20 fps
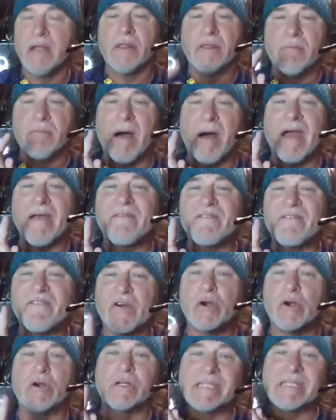my
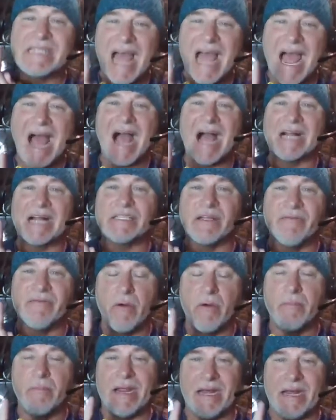first act of
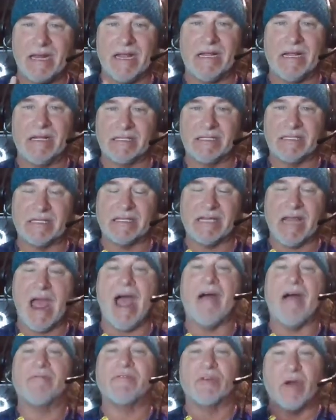obedience
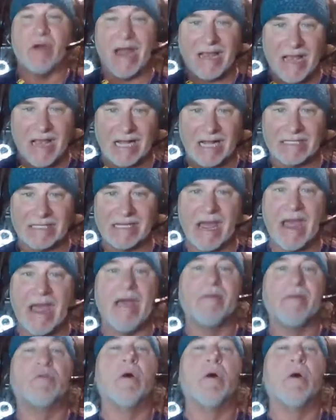after I got saved